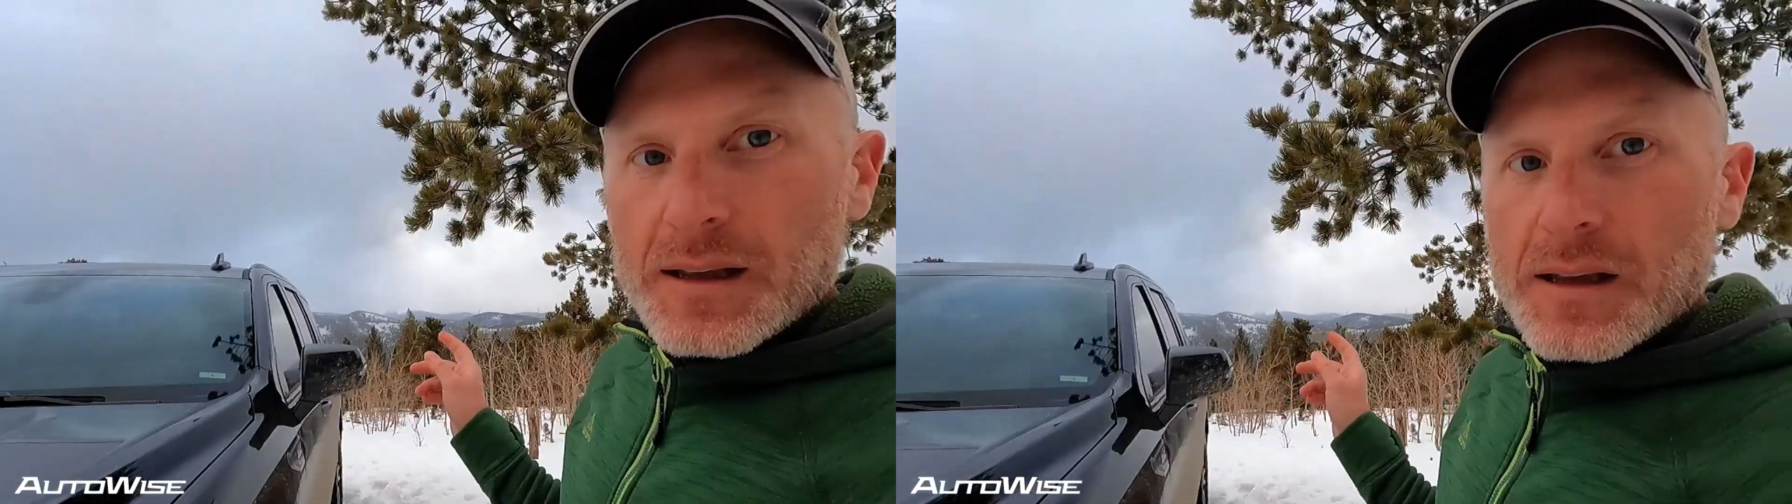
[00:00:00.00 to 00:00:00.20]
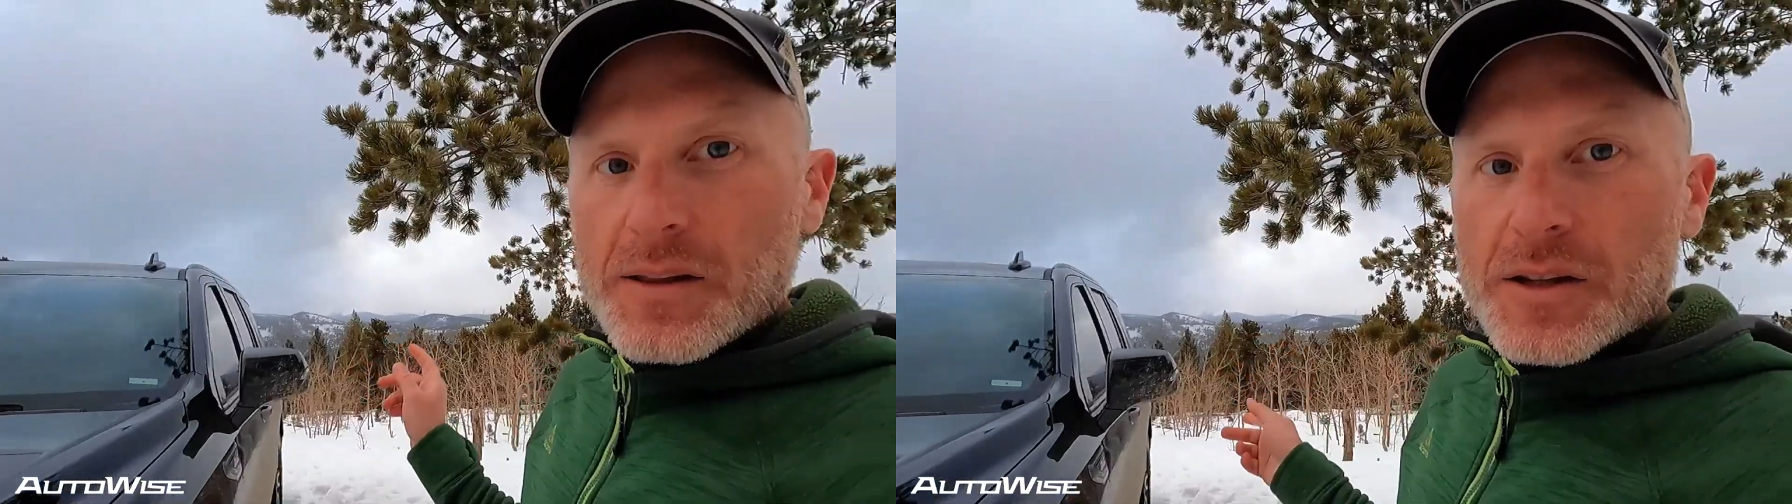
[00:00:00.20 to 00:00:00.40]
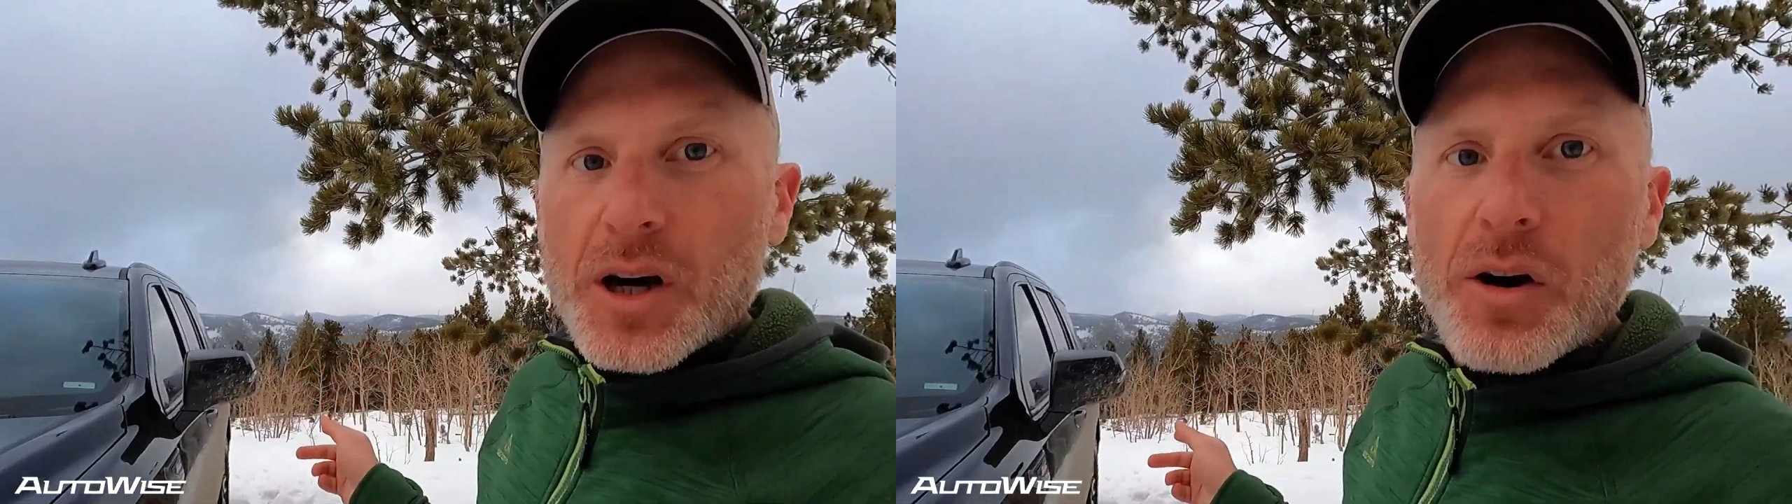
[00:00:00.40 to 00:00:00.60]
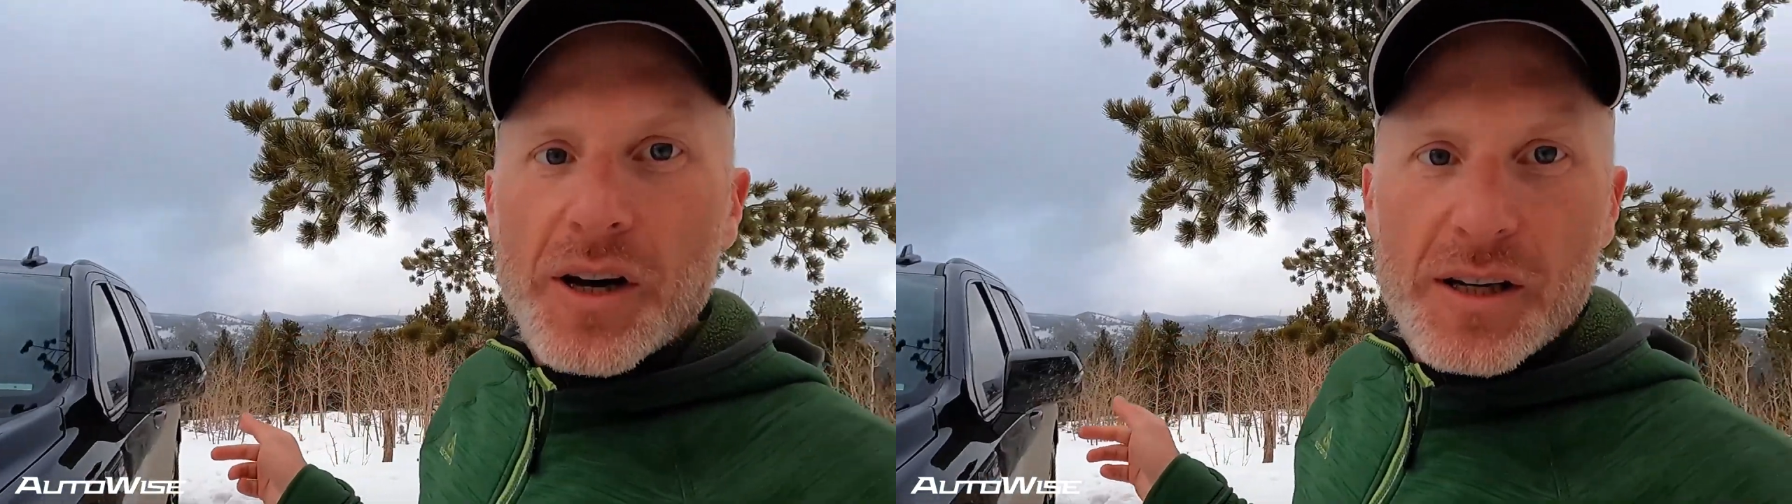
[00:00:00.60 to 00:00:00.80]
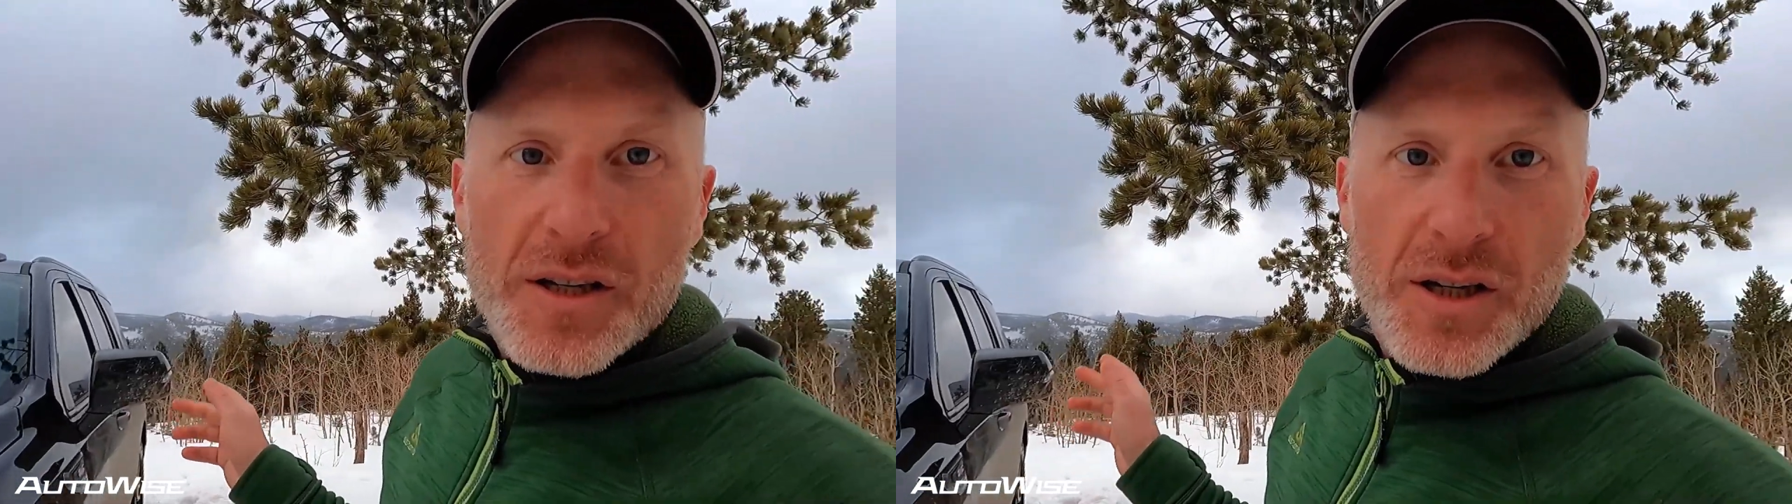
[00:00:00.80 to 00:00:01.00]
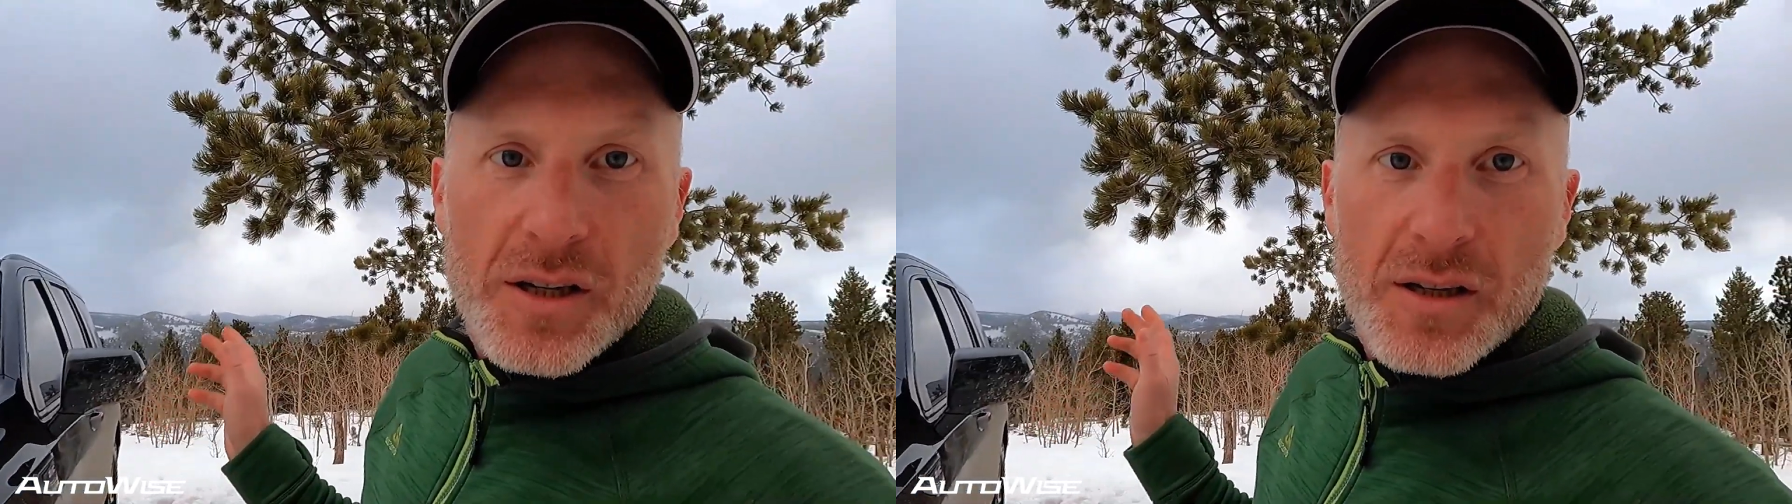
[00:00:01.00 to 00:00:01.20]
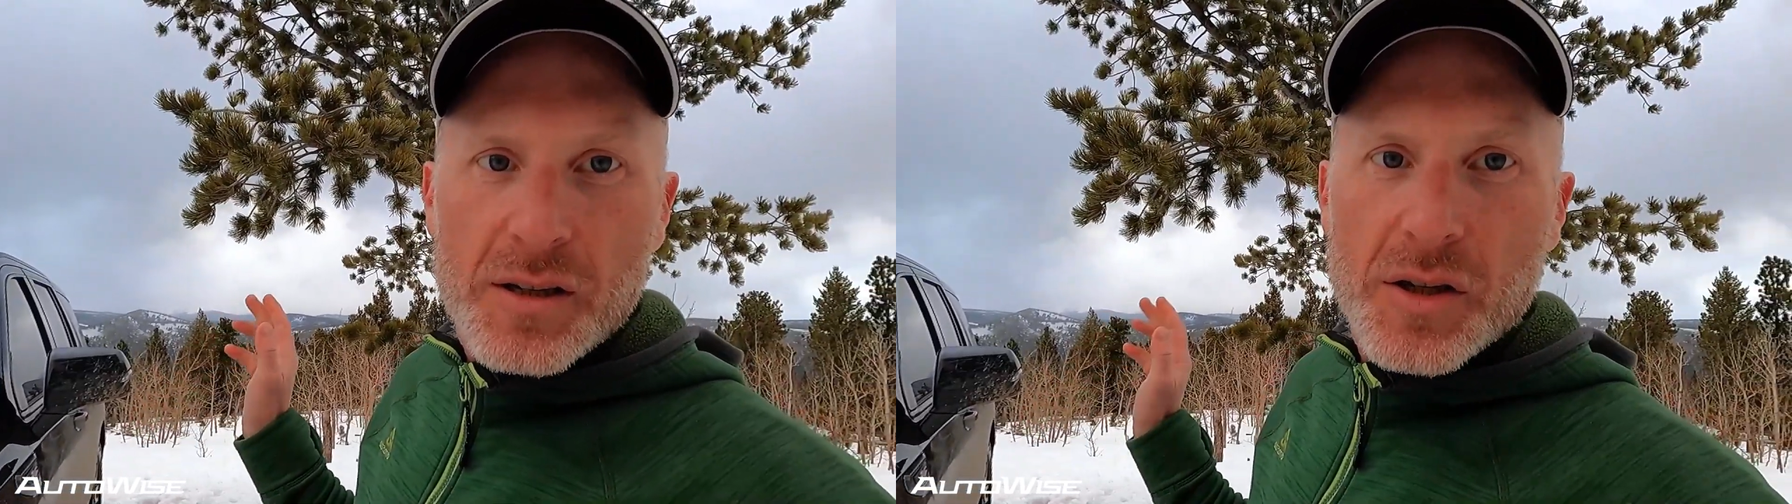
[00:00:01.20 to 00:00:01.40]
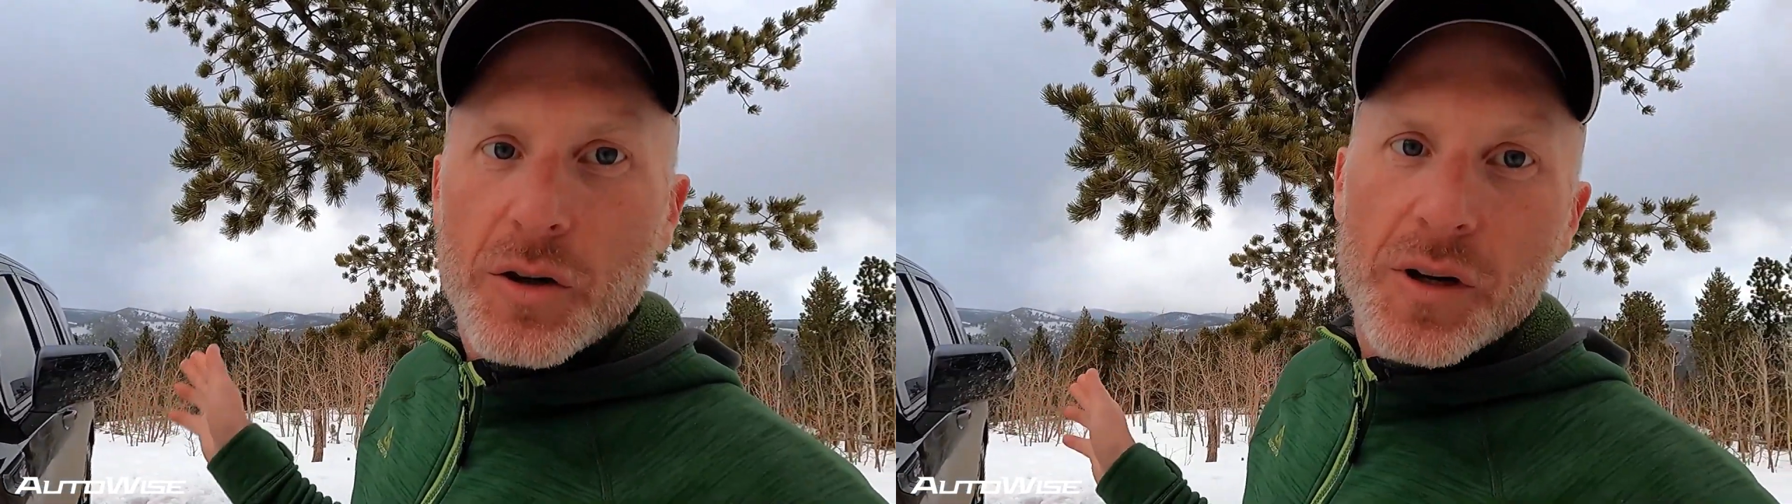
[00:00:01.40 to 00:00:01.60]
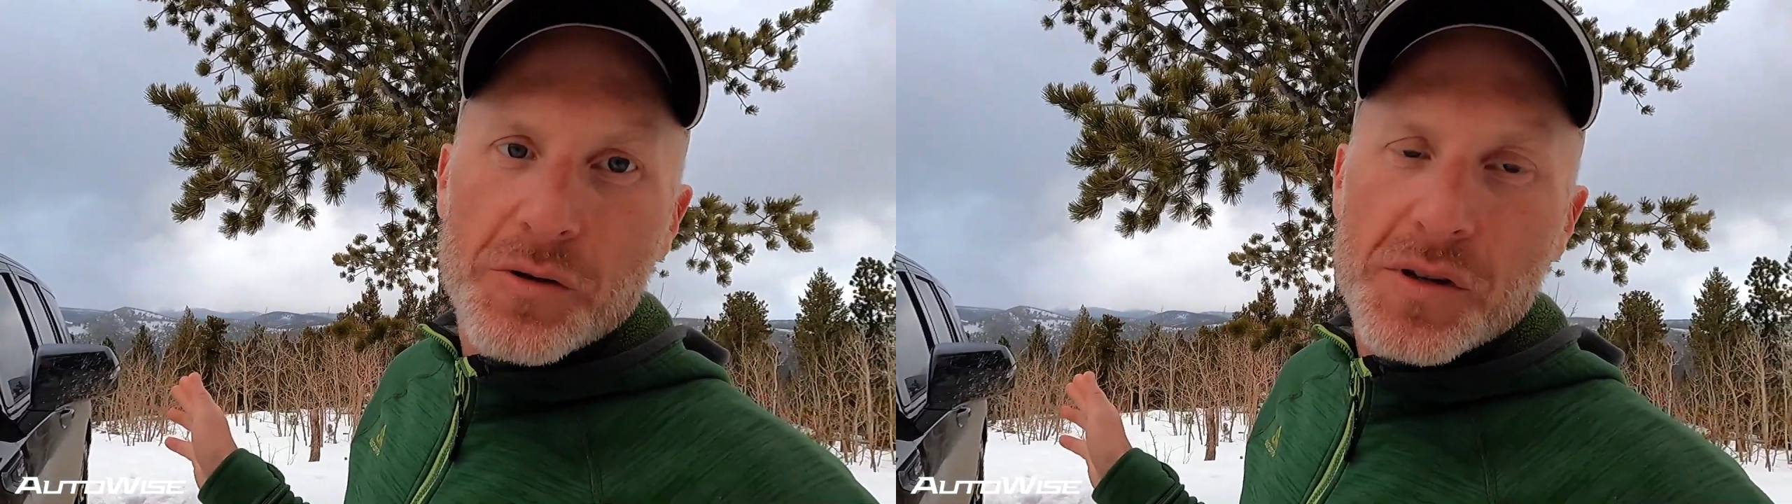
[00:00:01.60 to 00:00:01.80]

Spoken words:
The tow hitch, 2-inch